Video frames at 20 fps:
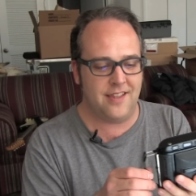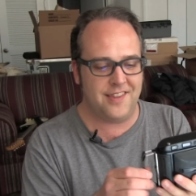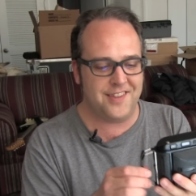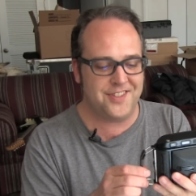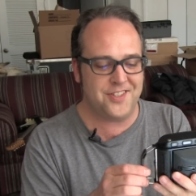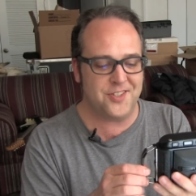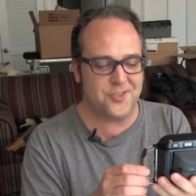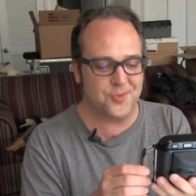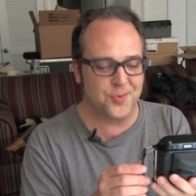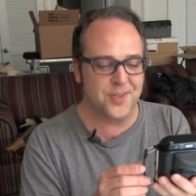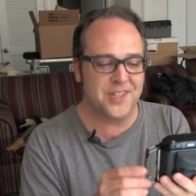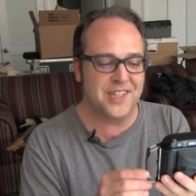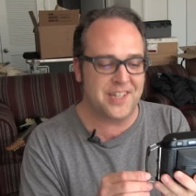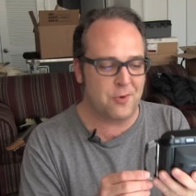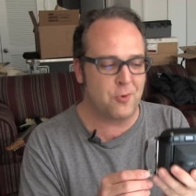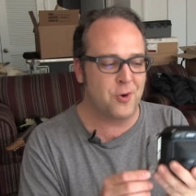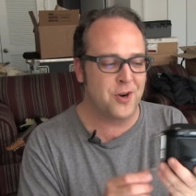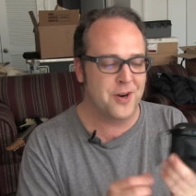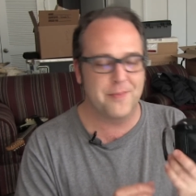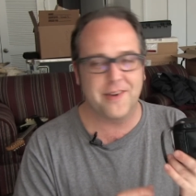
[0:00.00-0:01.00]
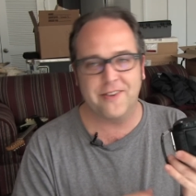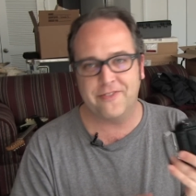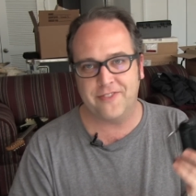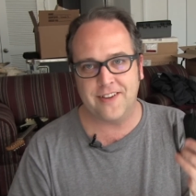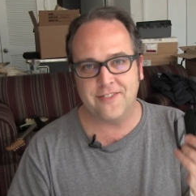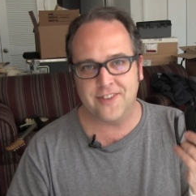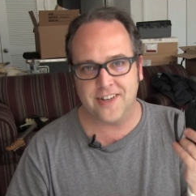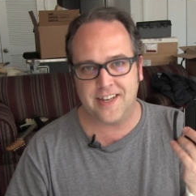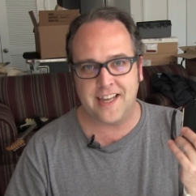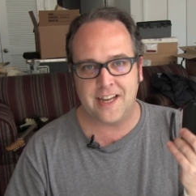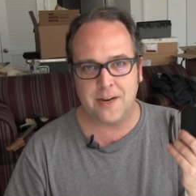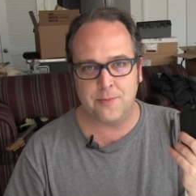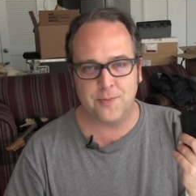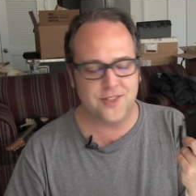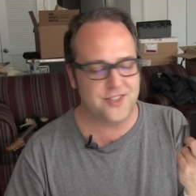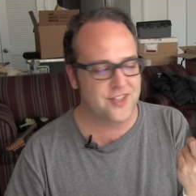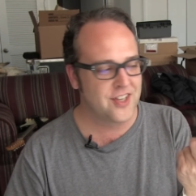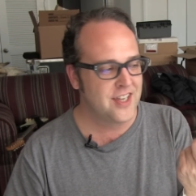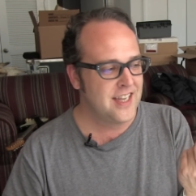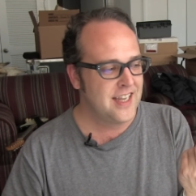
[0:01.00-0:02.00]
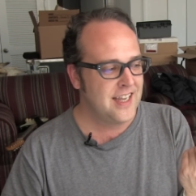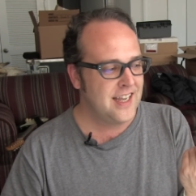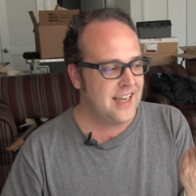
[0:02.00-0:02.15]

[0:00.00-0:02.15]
this is really one of my favorite cameras.